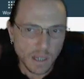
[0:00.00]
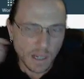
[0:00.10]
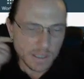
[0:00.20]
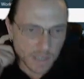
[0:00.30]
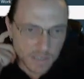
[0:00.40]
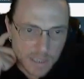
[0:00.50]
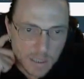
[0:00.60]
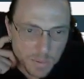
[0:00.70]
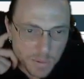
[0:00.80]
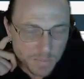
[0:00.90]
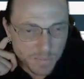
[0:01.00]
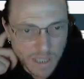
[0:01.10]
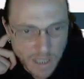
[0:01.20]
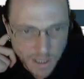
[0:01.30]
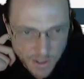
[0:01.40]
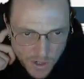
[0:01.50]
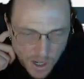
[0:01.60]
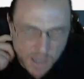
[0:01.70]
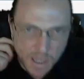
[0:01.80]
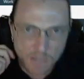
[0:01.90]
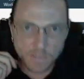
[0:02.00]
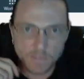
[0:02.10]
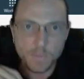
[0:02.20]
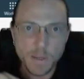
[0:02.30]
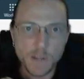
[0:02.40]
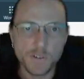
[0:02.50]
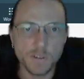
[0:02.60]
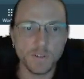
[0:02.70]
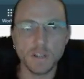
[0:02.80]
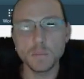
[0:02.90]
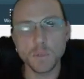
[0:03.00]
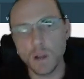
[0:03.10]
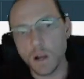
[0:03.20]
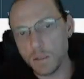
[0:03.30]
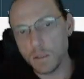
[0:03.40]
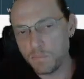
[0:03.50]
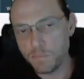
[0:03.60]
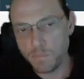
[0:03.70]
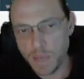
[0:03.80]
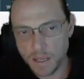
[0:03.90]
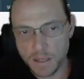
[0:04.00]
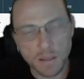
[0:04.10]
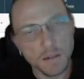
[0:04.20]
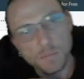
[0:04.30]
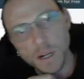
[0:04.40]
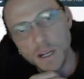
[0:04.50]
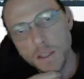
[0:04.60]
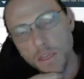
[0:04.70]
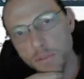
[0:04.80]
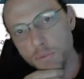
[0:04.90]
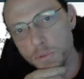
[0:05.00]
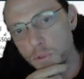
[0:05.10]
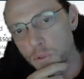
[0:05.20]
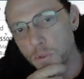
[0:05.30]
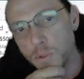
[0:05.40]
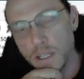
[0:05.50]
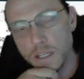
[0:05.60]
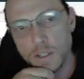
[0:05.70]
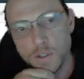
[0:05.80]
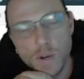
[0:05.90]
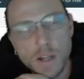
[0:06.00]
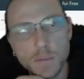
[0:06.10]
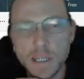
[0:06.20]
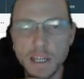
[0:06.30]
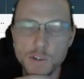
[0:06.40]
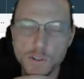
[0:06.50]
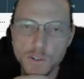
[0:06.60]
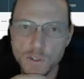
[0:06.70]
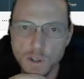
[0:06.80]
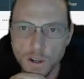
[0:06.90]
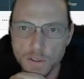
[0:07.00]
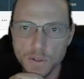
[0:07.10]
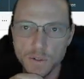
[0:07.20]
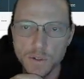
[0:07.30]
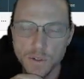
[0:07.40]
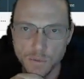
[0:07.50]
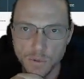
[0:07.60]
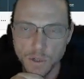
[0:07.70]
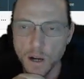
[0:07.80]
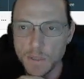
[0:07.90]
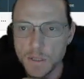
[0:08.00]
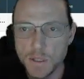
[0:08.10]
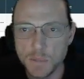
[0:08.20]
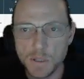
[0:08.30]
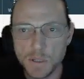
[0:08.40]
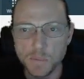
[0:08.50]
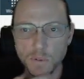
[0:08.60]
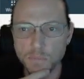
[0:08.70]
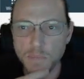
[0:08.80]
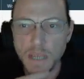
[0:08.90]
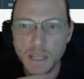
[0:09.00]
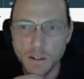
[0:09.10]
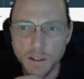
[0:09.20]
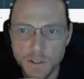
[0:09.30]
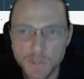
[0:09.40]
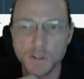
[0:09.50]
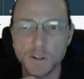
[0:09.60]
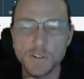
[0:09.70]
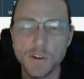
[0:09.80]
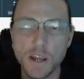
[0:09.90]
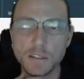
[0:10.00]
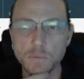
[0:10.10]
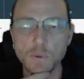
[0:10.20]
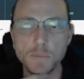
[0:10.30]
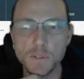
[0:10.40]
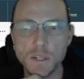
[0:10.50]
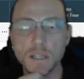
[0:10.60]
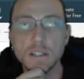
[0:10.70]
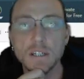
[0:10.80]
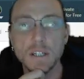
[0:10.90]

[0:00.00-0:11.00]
I dug deep. There's not a lot of information available on Ben, but through his recommendations to others, through comments that people have made on the Sierra Interactive website,